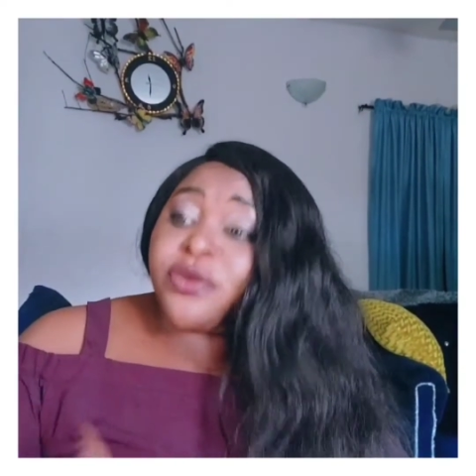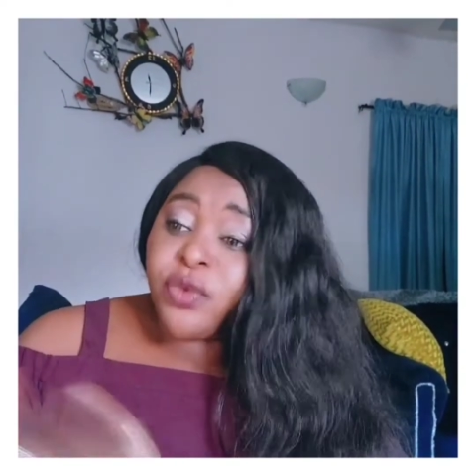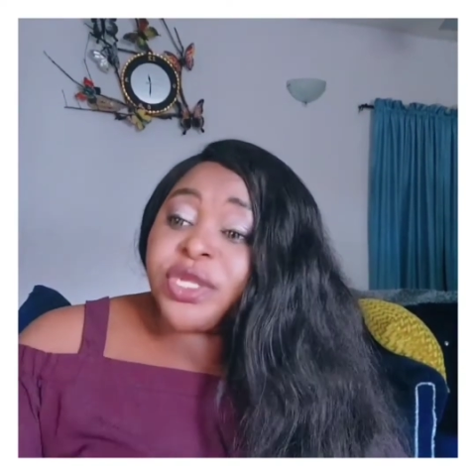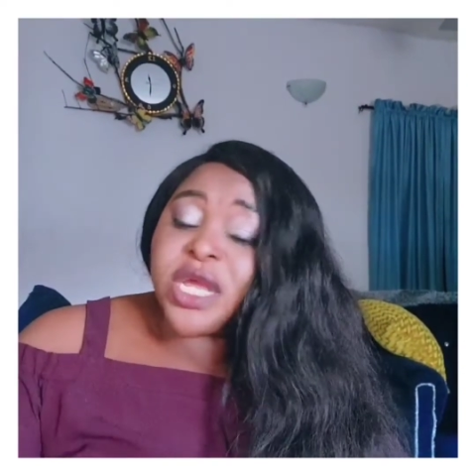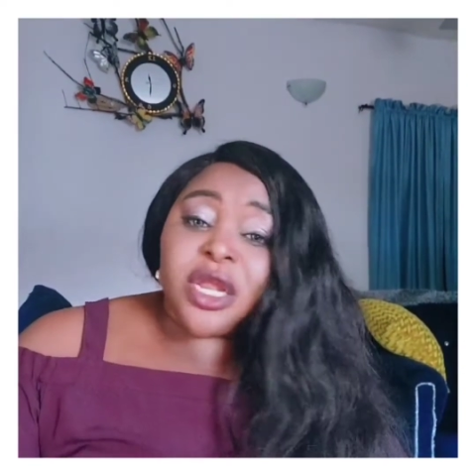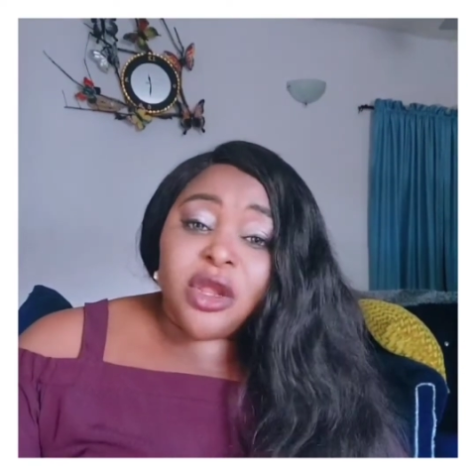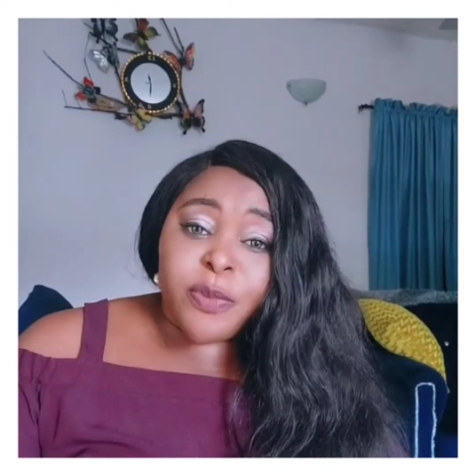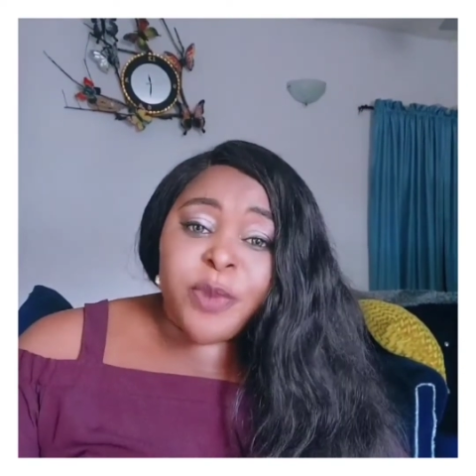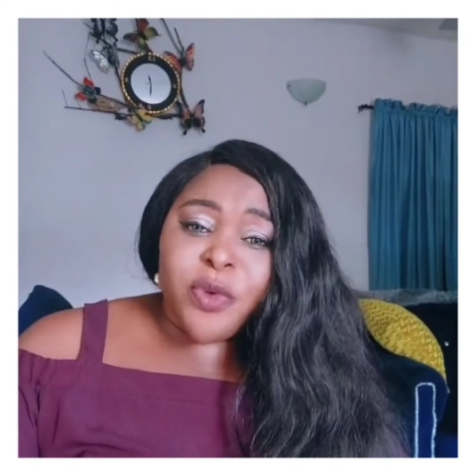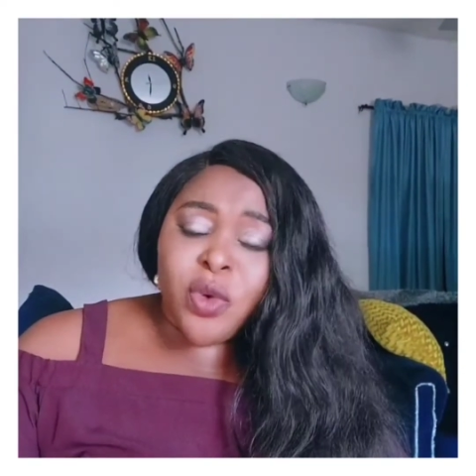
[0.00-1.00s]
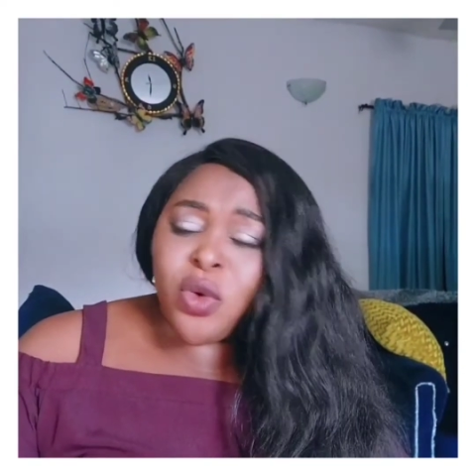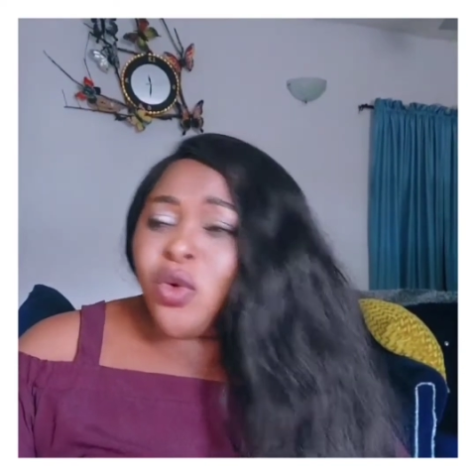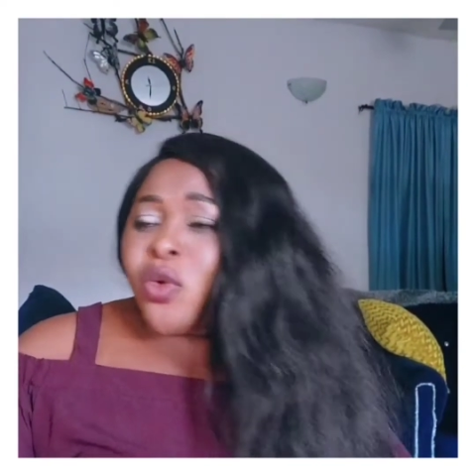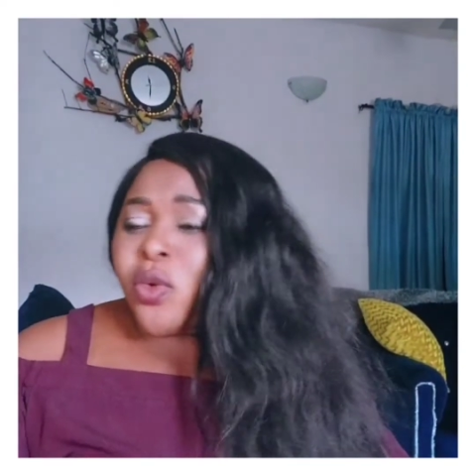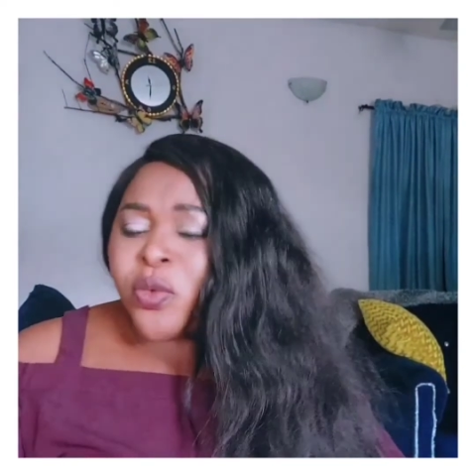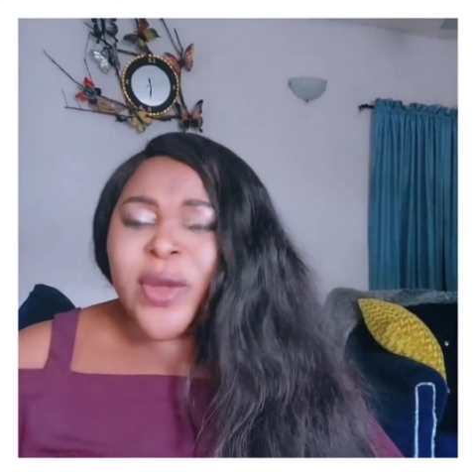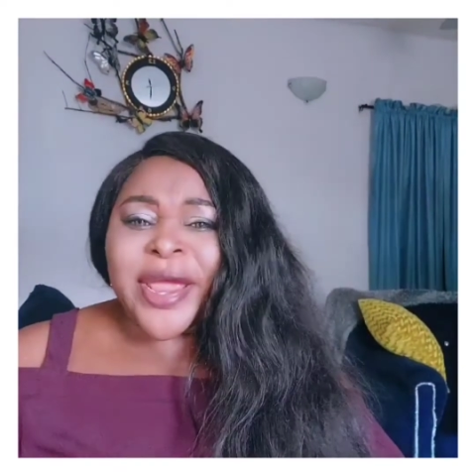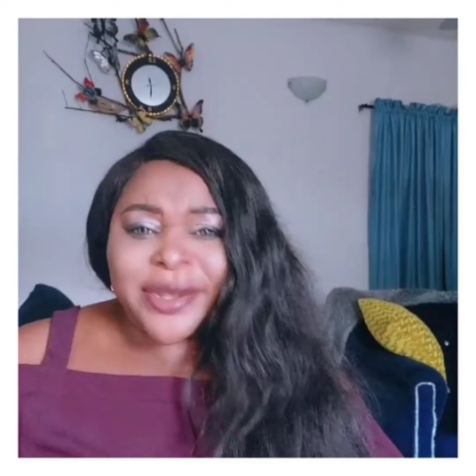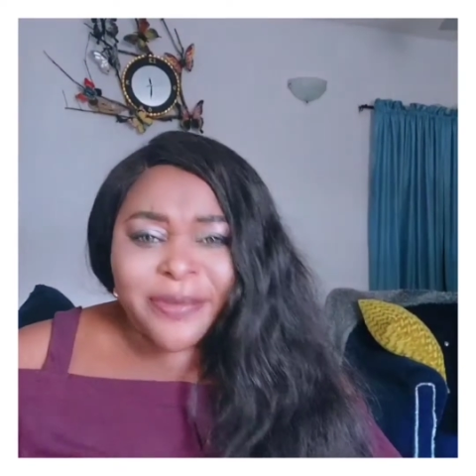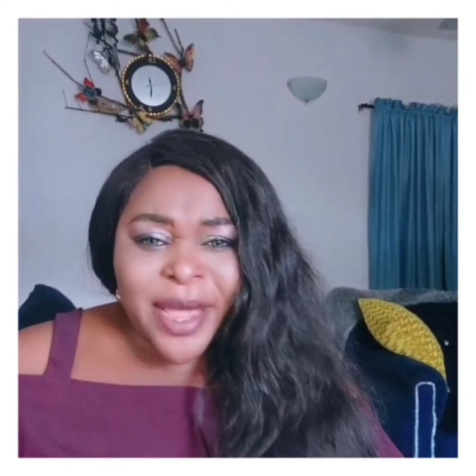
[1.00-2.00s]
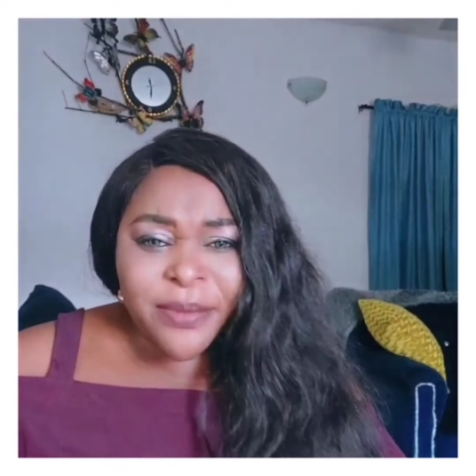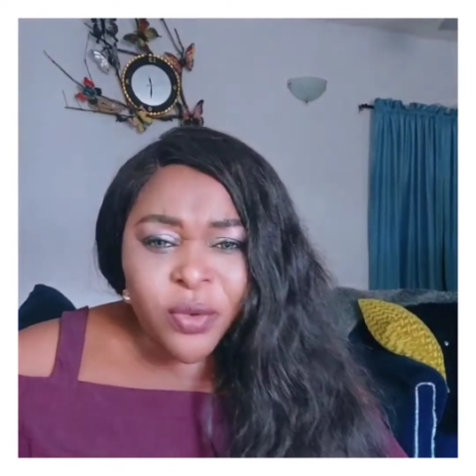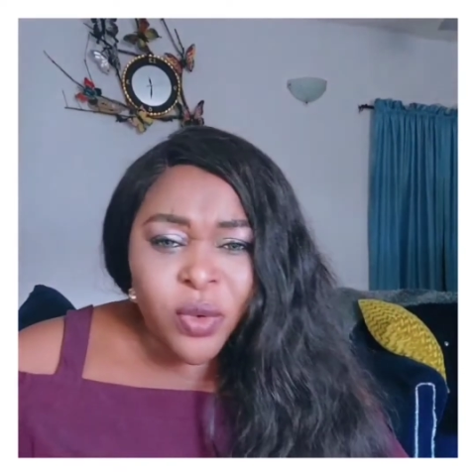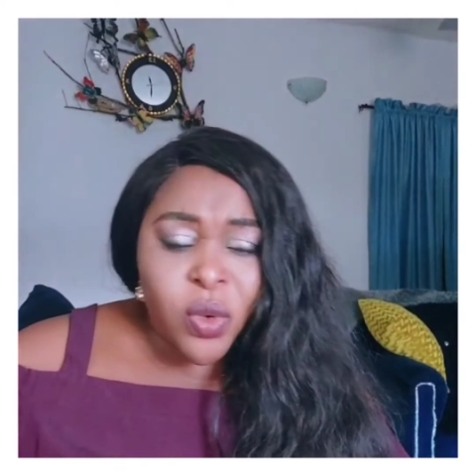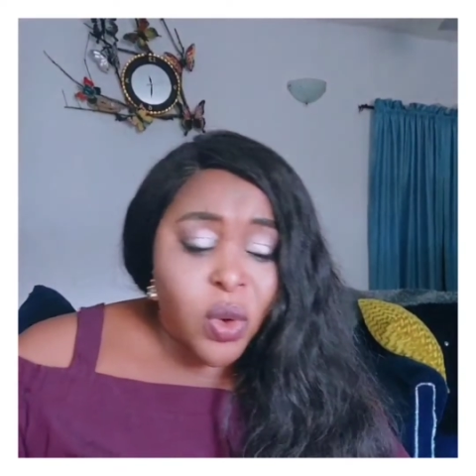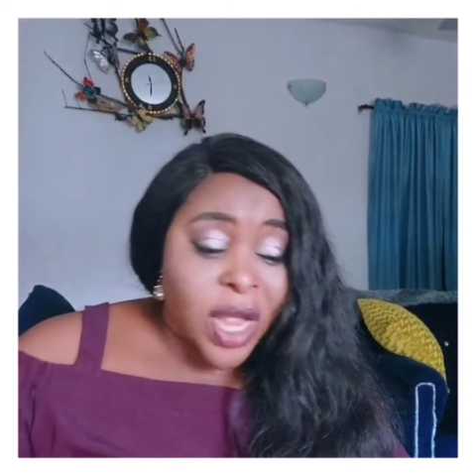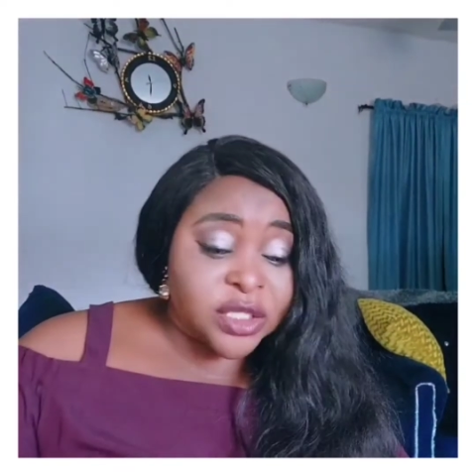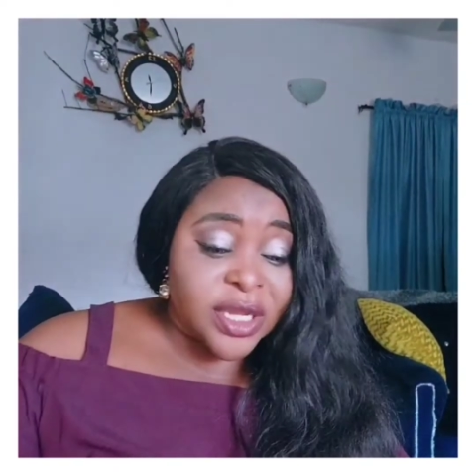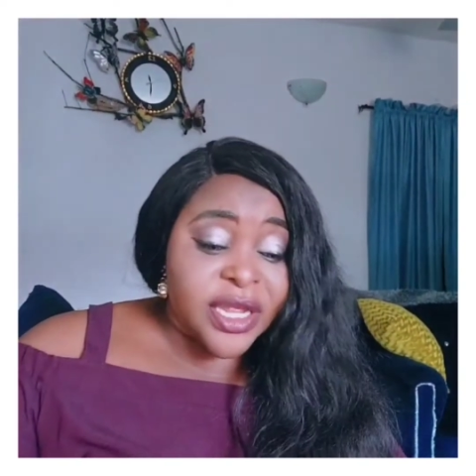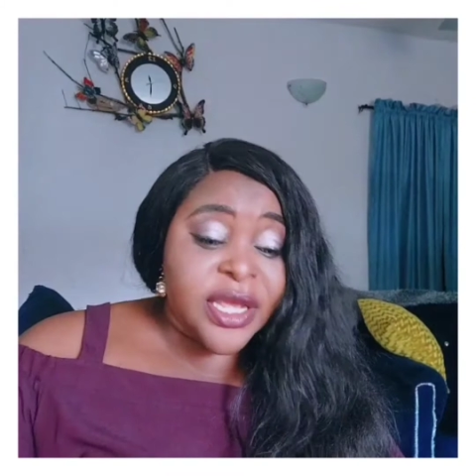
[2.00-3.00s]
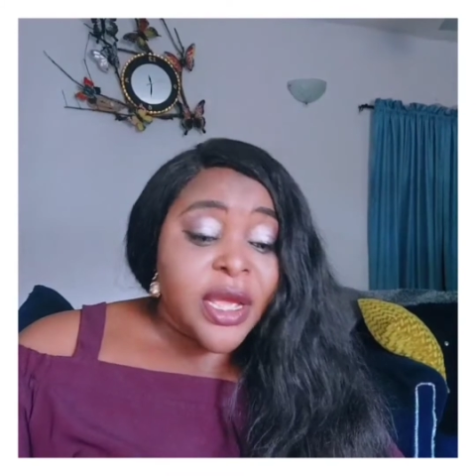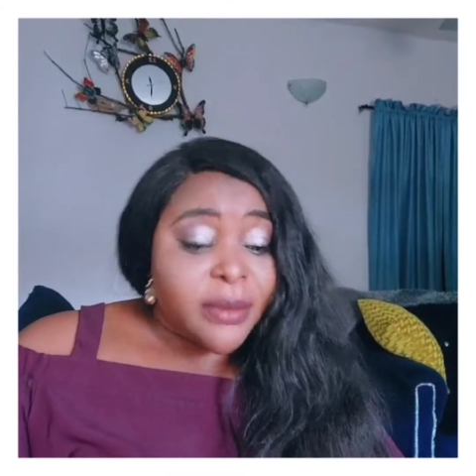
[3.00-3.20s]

we see a lot of people who are in the Bible who actually